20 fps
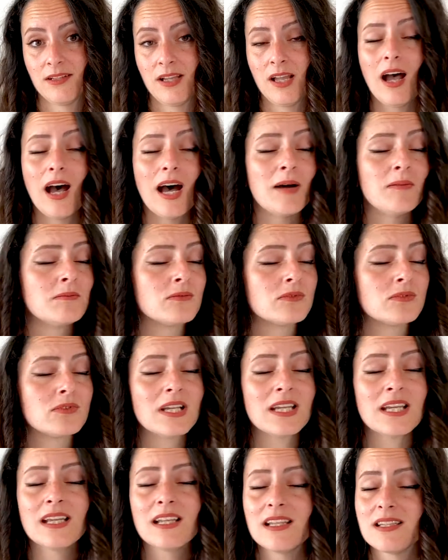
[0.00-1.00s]
I'm
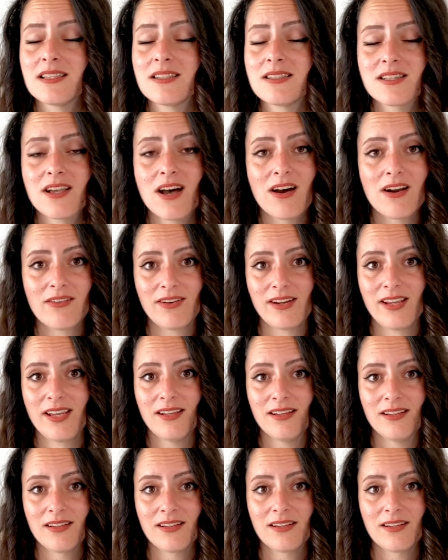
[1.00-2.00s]
really sorry.
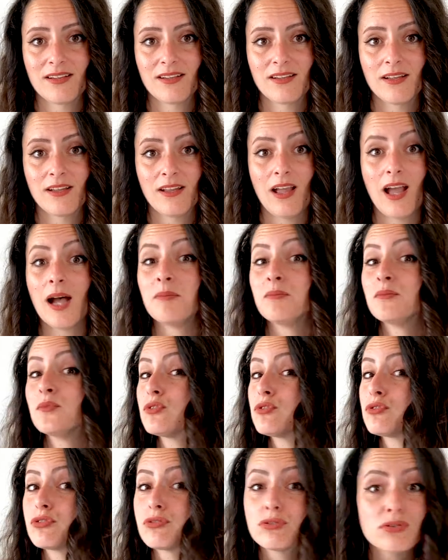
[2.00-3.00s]

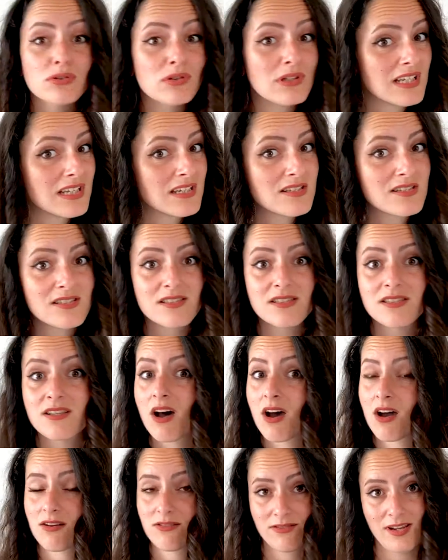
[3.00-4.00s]
I'm truly
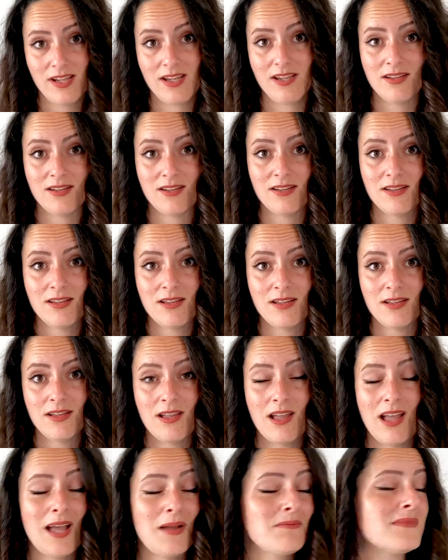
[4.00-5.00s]
sorry.
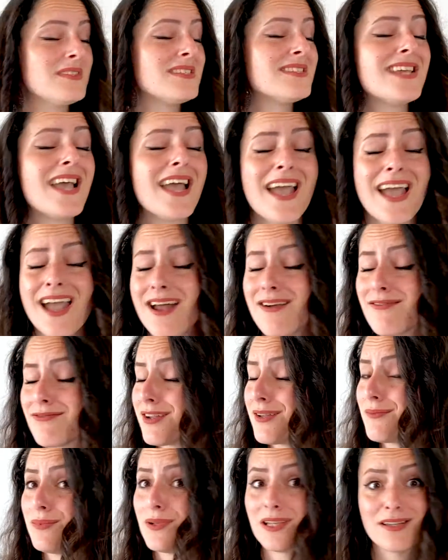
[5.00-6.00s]
I'm
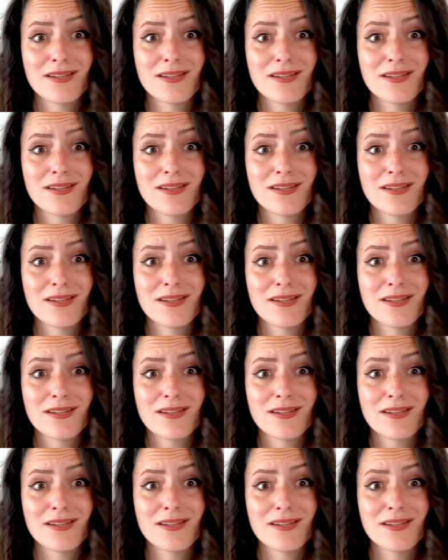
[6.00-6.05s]
terribly